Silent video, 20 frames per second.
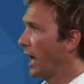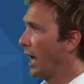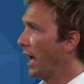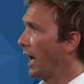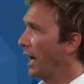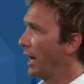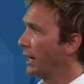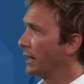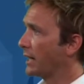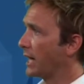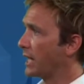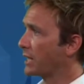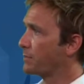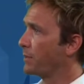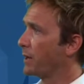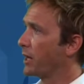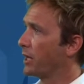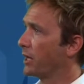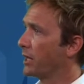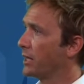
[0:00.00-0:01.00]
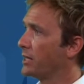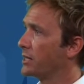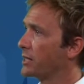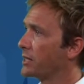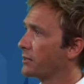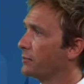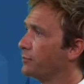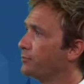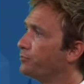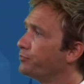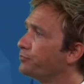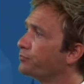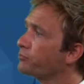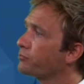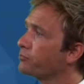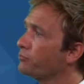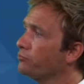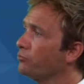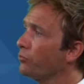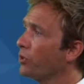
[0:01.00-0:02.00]
last but not least,
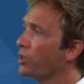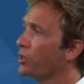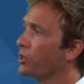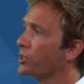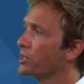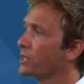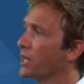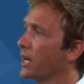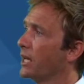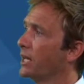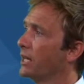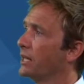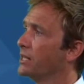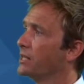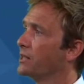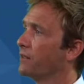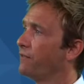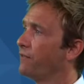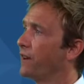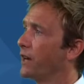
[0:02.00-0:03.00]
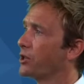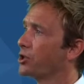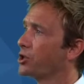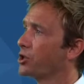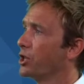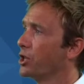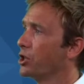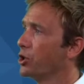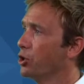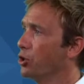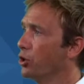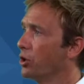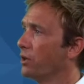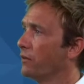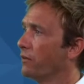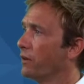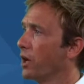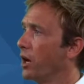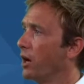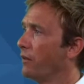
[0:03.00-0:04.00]
the cell is the functioning unit of
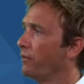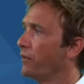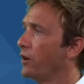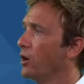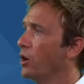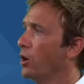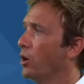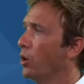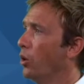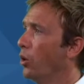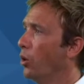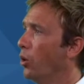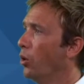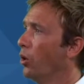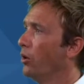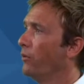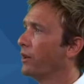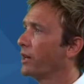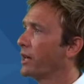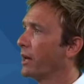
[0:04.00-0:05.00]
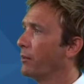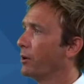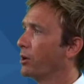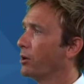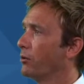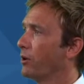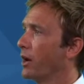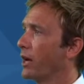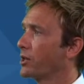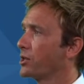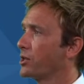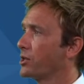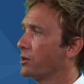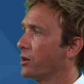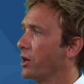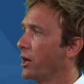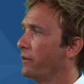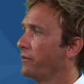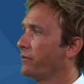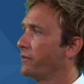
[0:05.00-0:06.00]
life. All the chemical reactions of
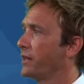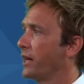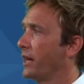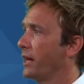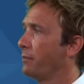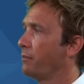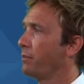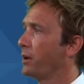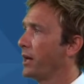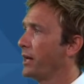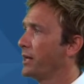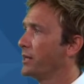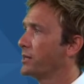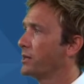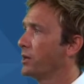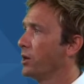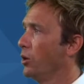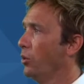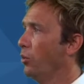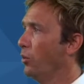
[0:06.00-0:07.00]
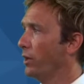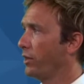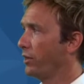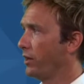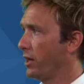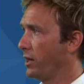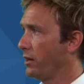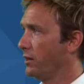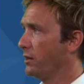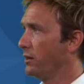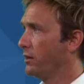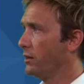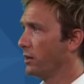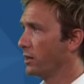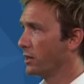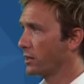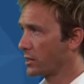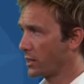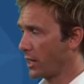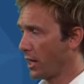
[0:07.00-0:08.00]
life take place within the
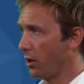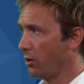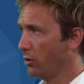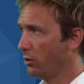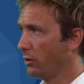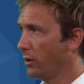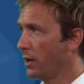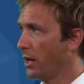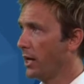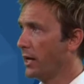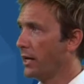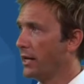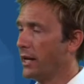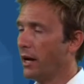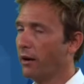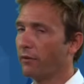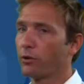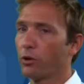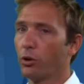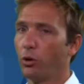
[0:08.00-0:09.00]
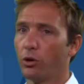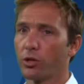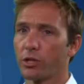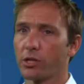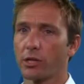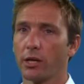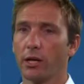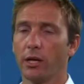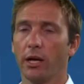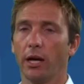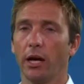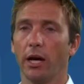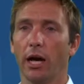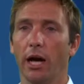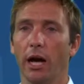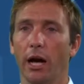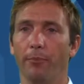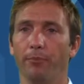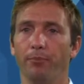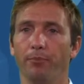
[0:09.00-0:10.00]
cell. Now, of course,
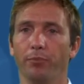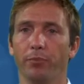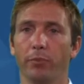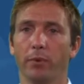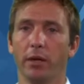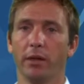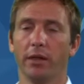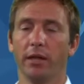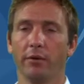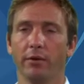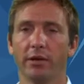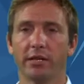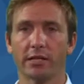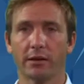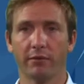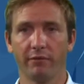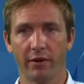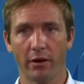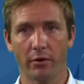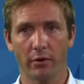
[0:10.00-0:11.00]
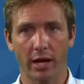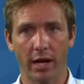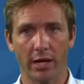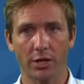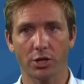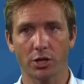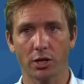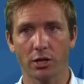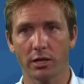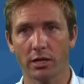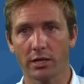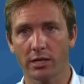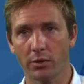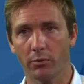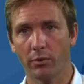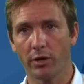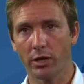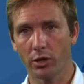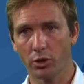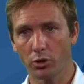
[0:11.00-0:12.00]
there is some variation in this, and
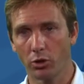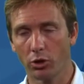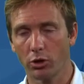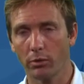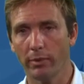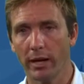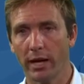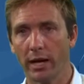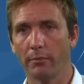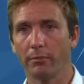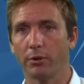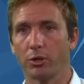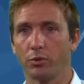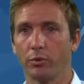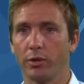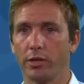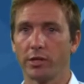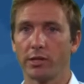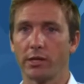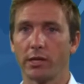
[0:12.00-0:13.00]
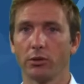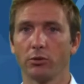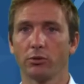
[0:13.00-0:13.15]
we're going to talk about it between single